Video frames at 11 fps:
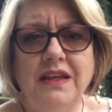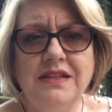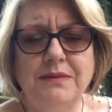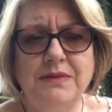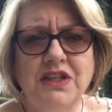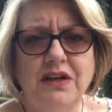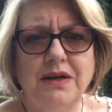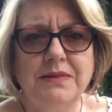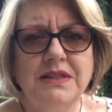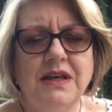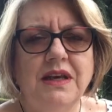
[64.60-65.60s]

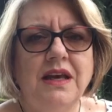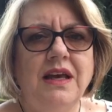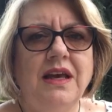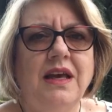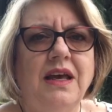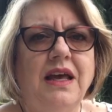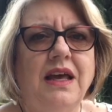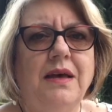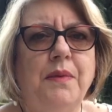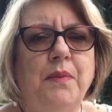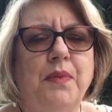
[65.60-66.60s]
sometimes.
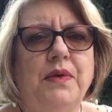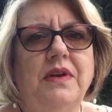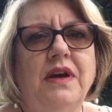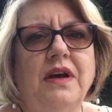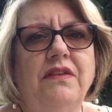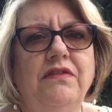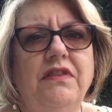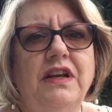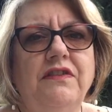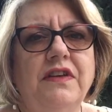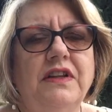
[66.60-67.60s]
But I really
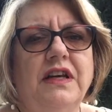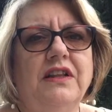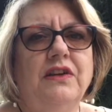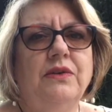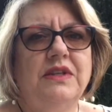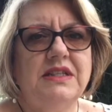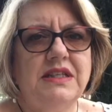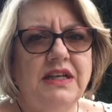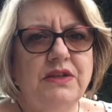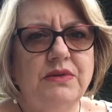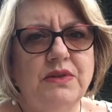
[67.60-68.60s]
feel like the Lord is
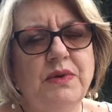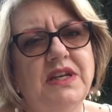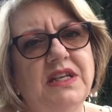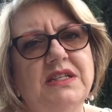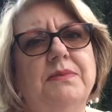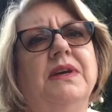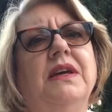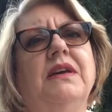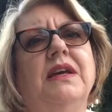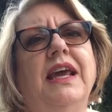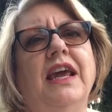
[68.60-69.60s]
saying to us we need to be
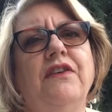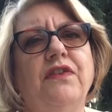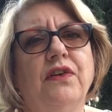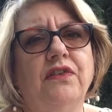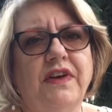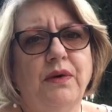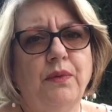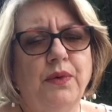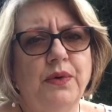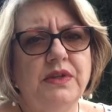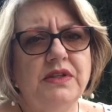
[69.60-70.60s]
careful of our
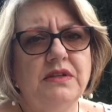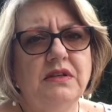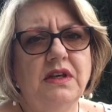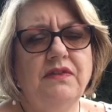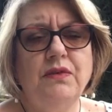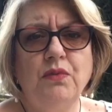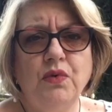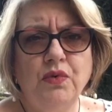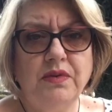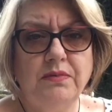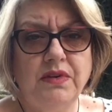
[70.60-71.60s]
words, even more
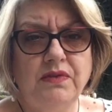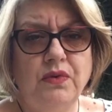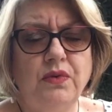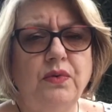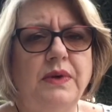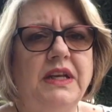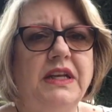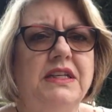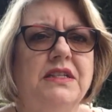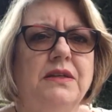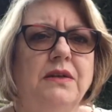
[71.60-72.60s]
than before. We need
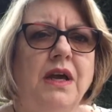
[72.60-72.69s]
to